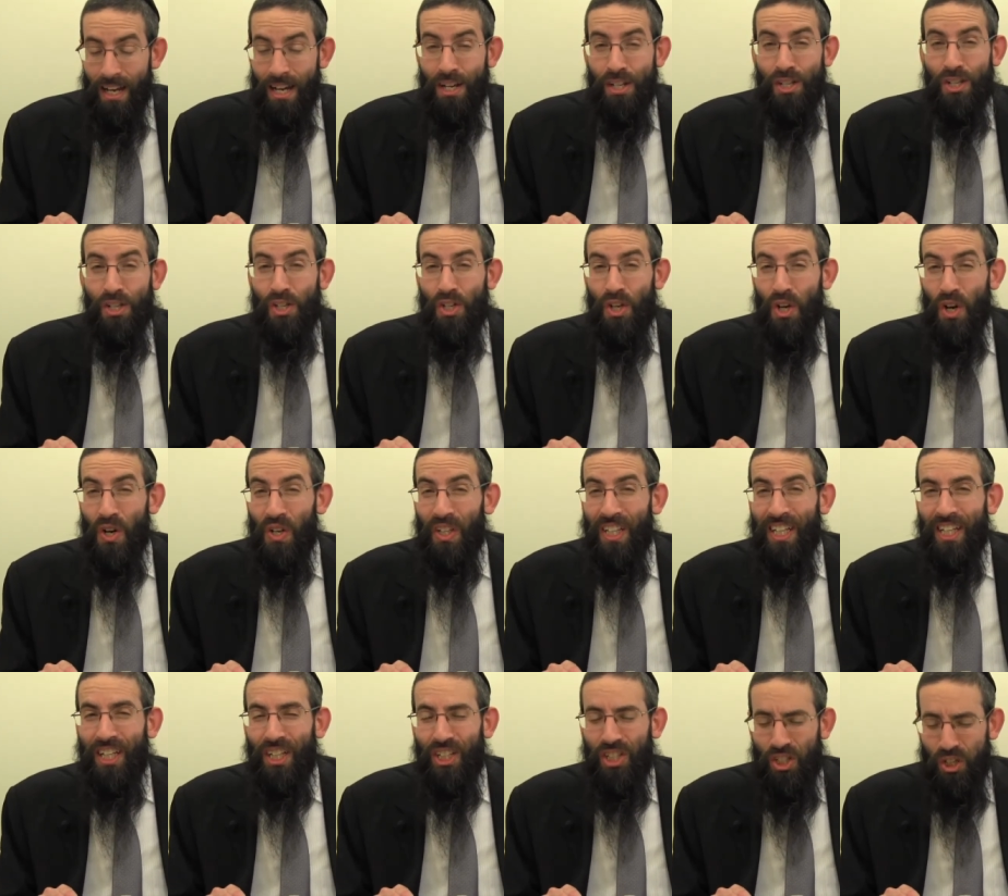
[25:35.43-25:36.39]

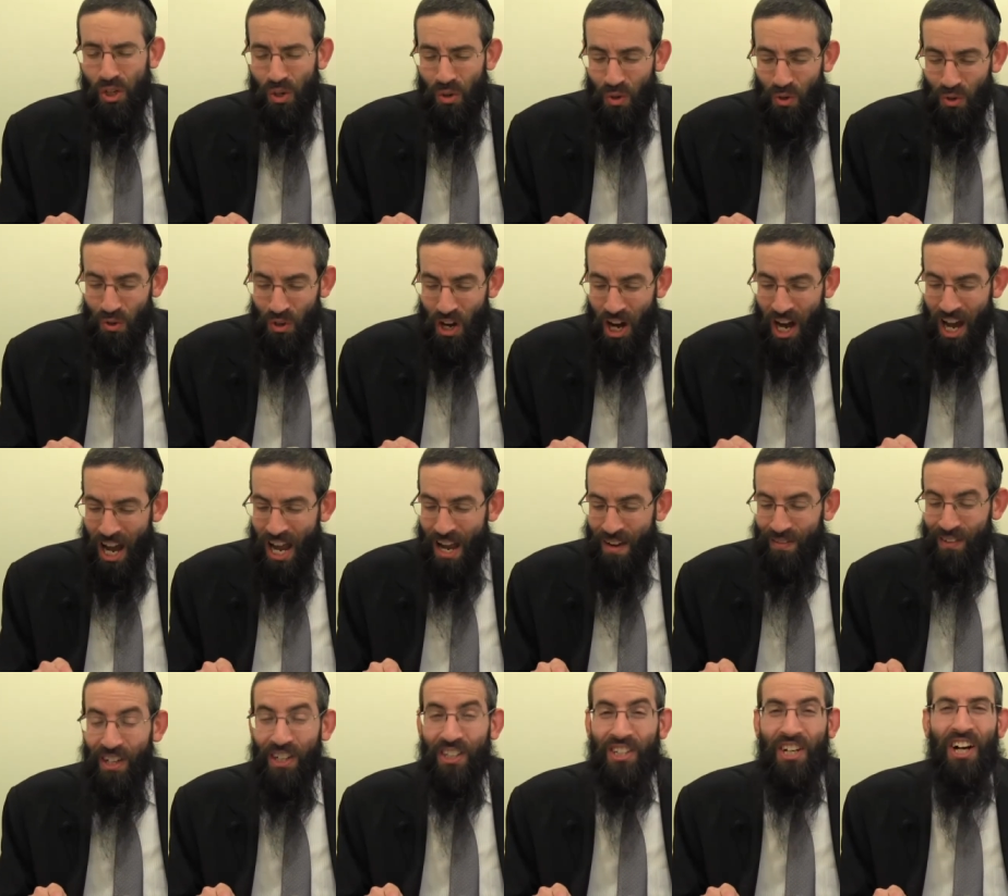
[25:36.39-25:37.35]
Certainly,
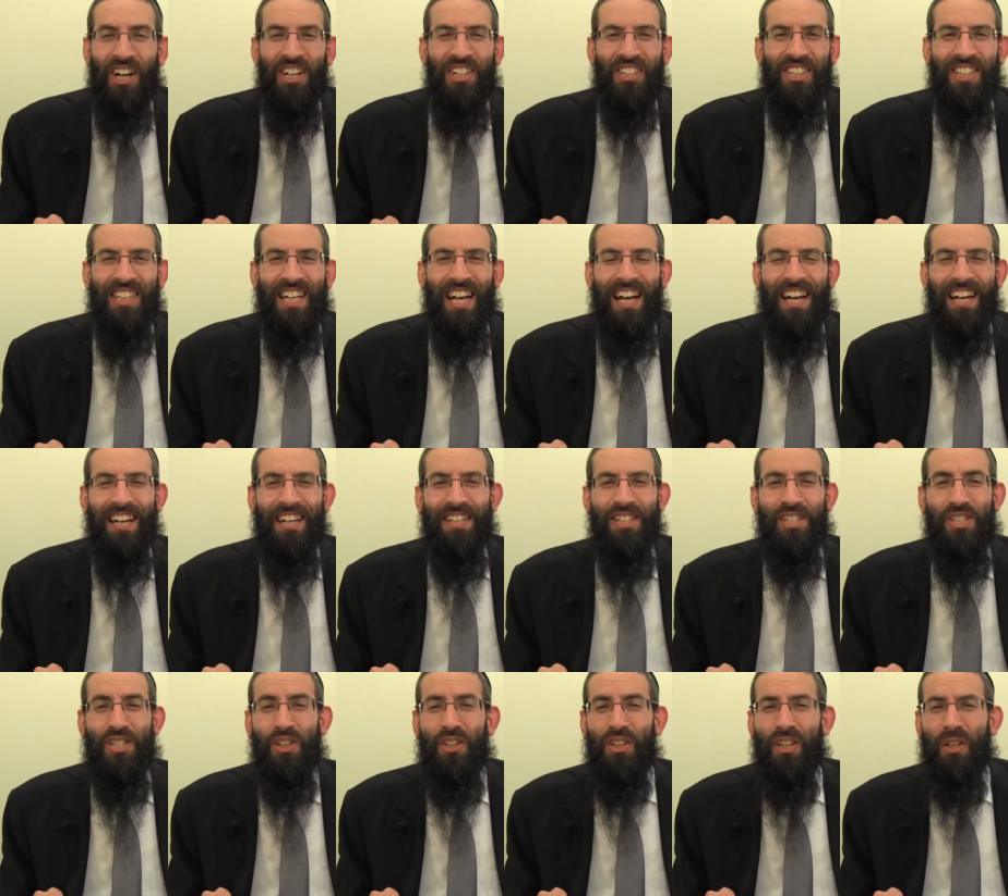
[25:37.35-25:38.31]

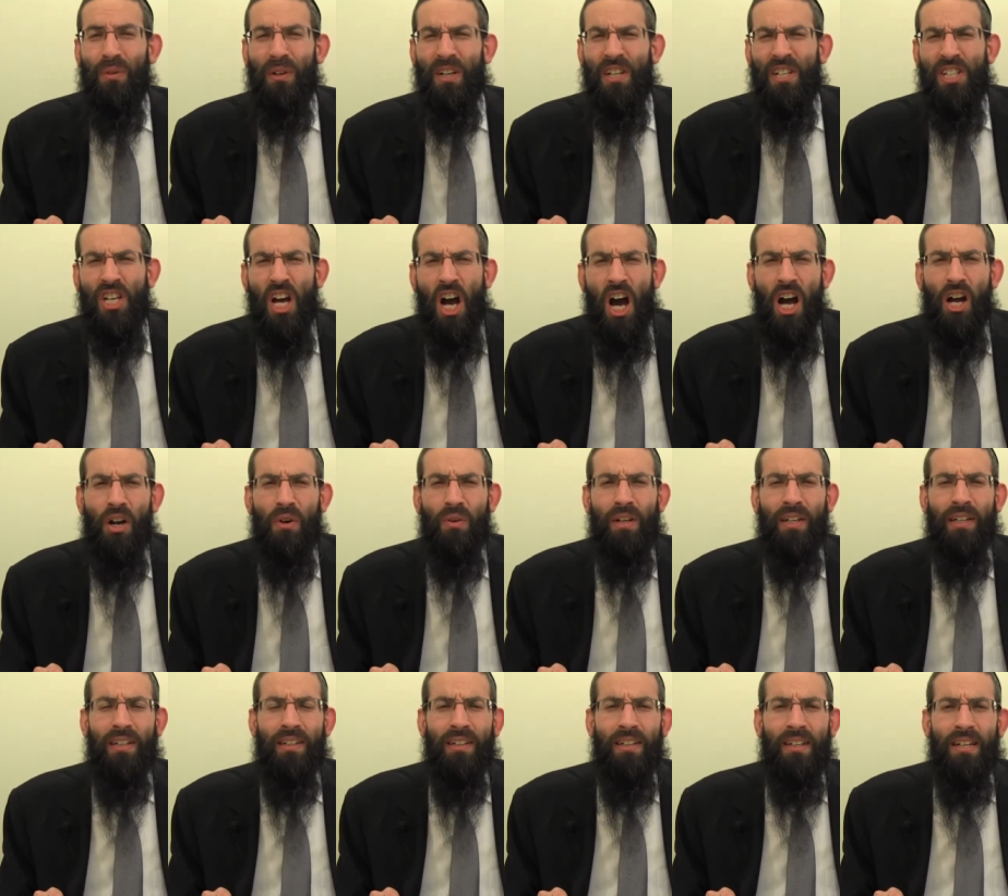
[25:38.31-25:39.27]
certainly when he's
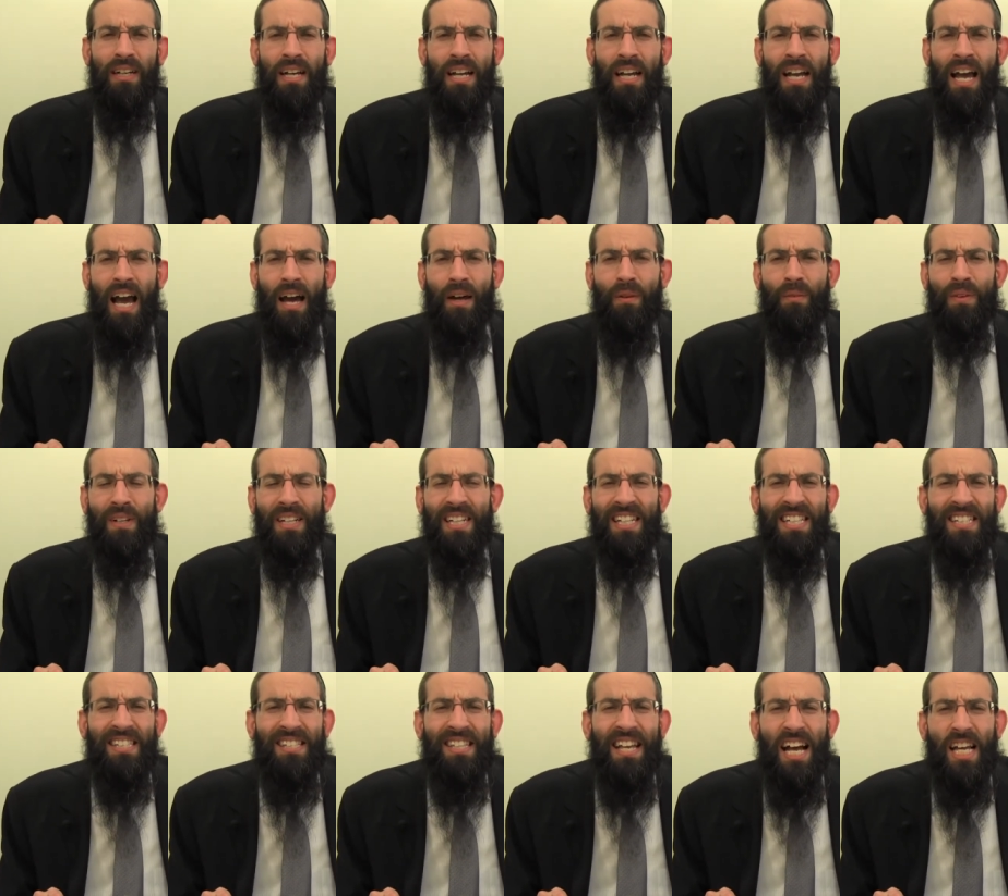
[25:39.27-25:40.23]
hungry, and when
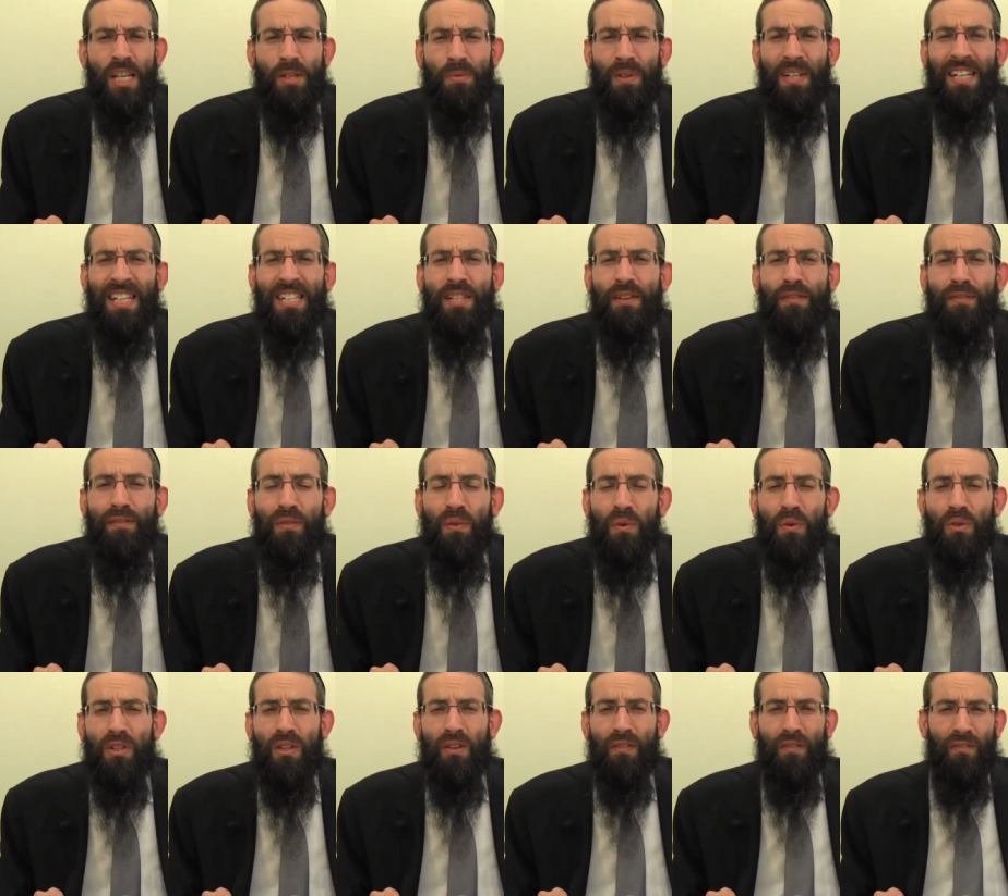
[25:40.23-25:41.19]
he's desperate, he needs the
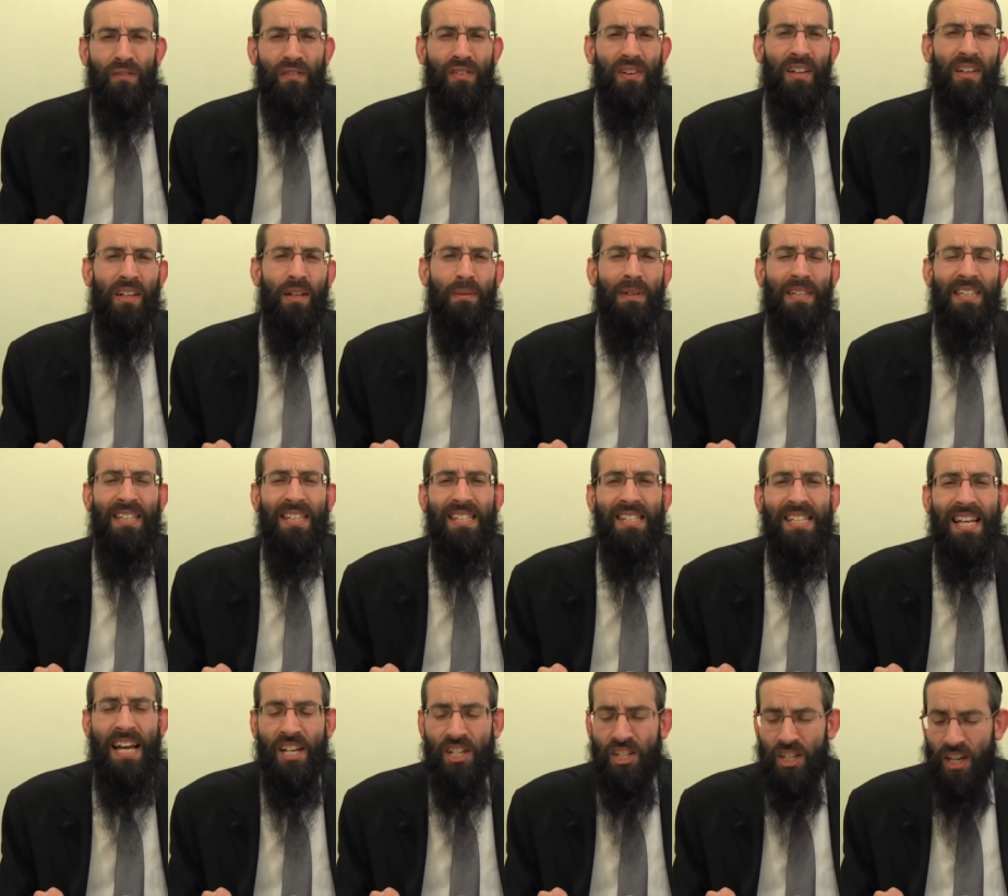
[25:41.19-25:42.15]
food to fill him and to
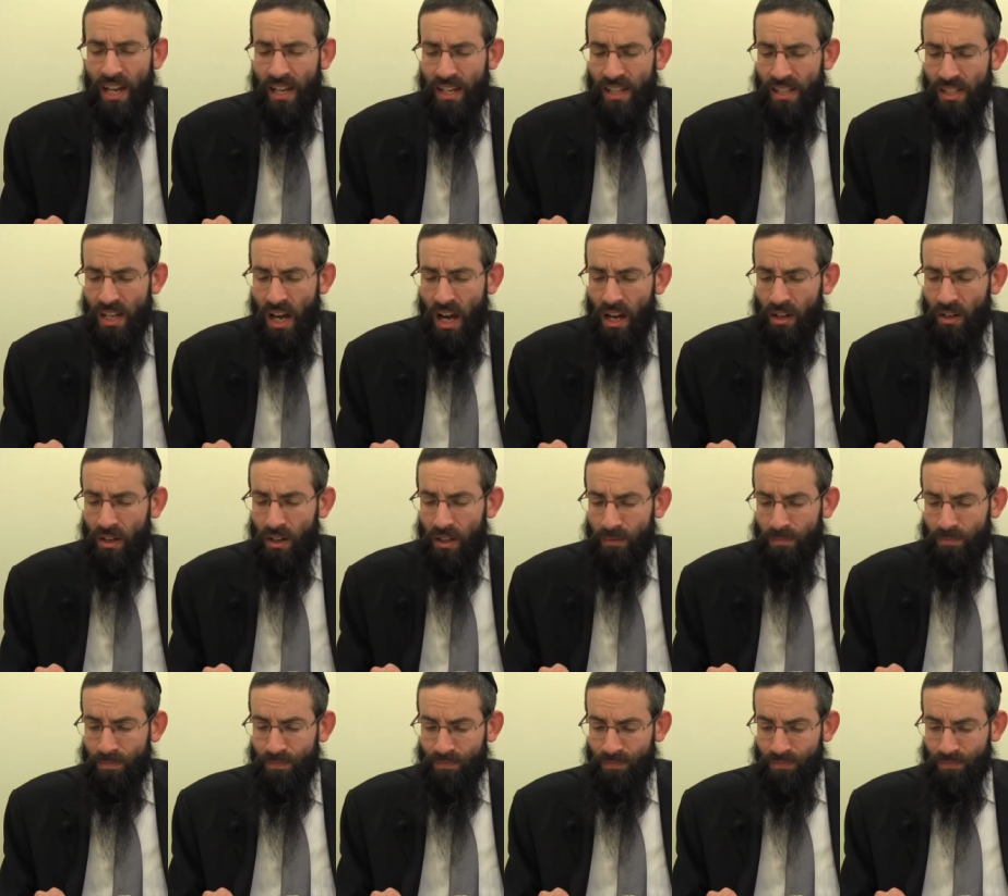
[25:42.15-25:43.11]
satiate his
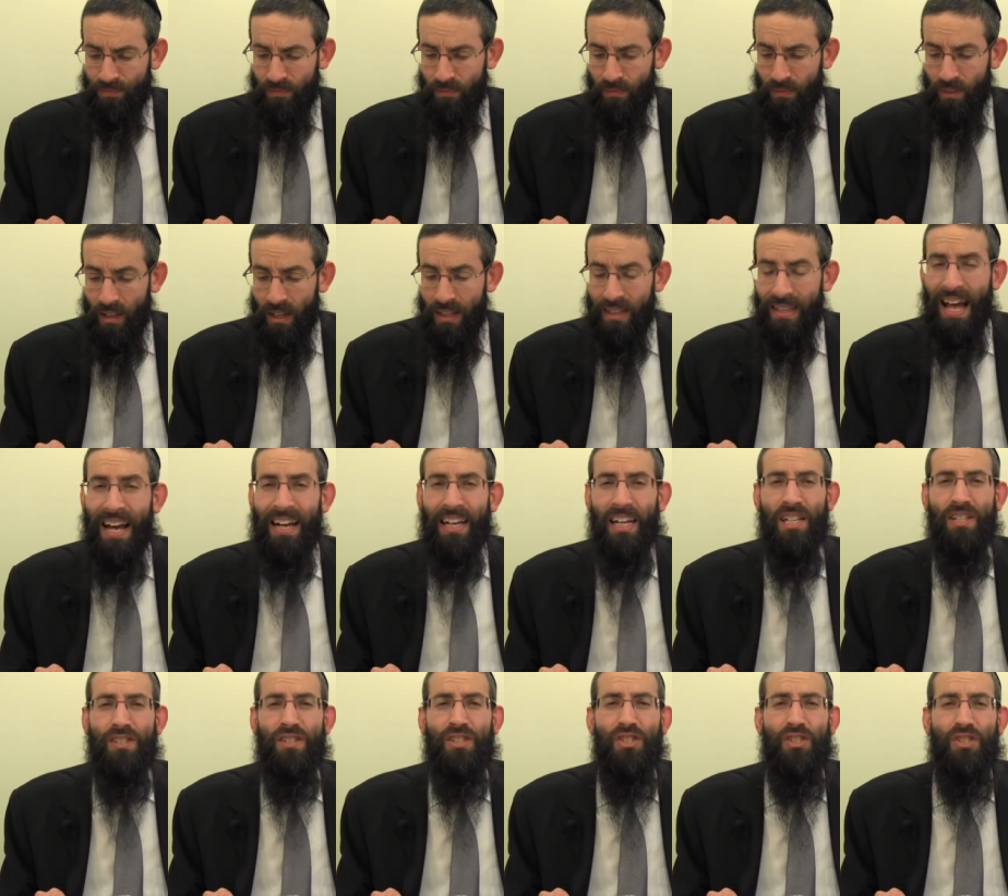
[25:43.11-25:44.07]
hunger. In that
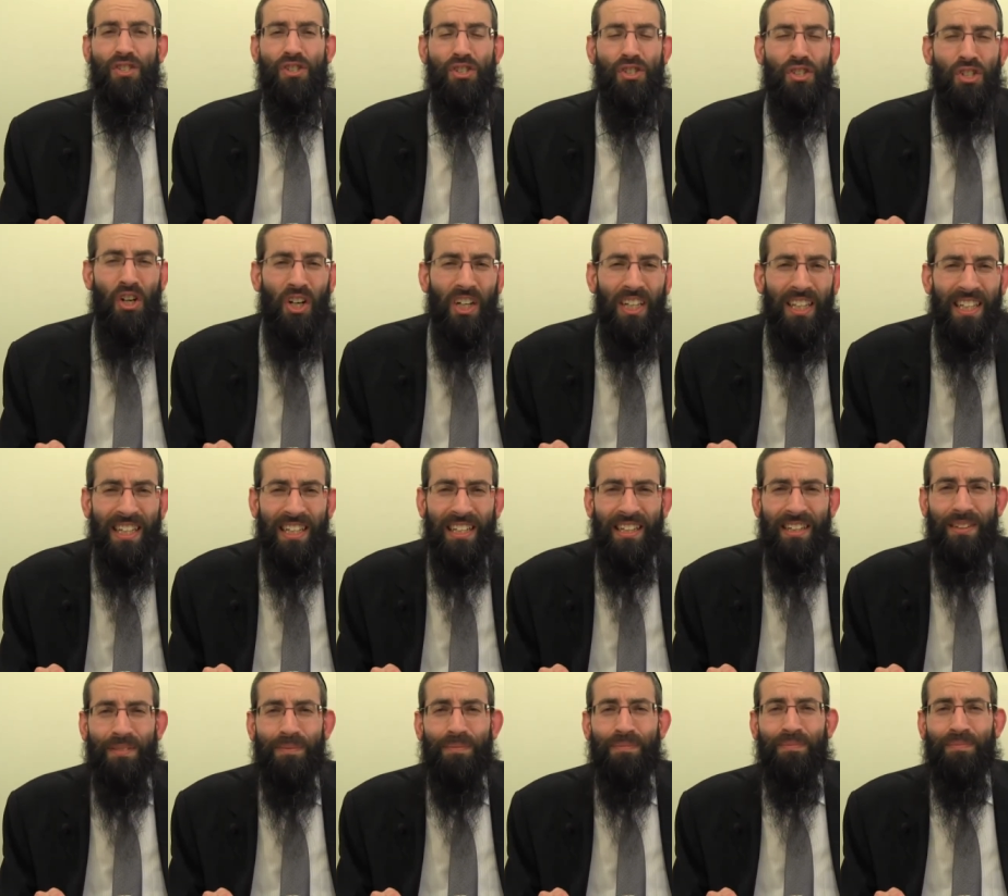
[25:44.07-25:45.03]
case,
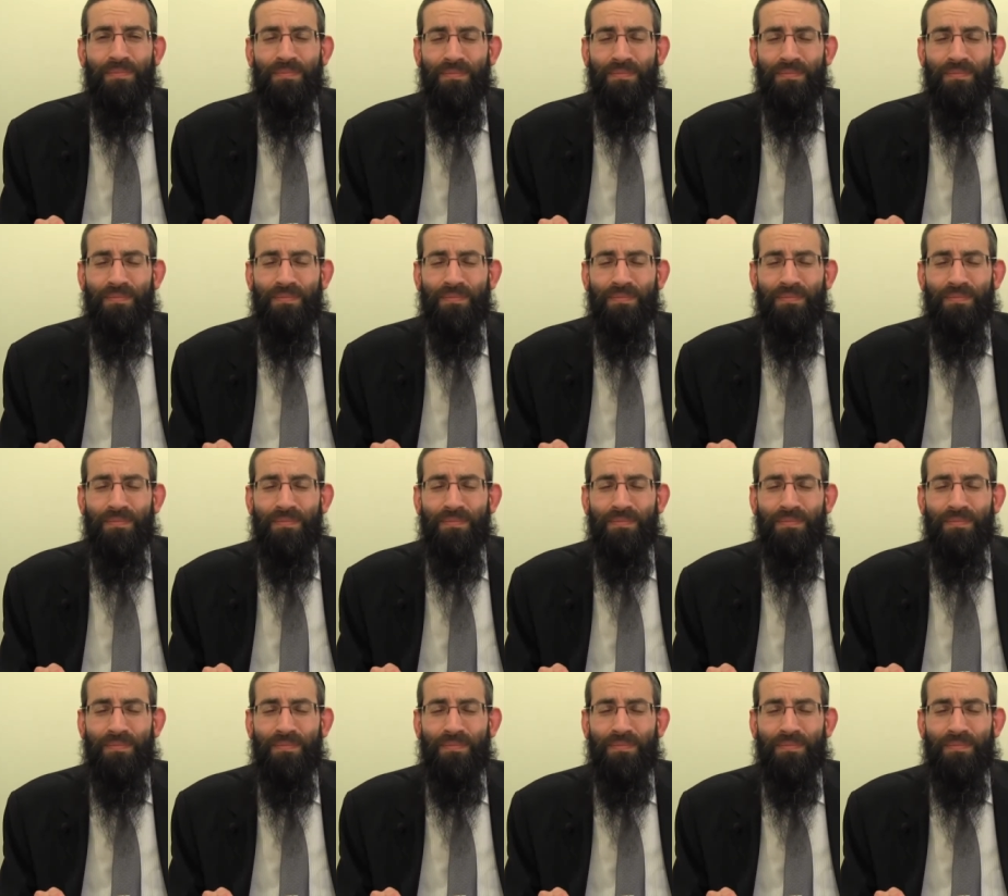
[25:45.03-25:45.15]
surely,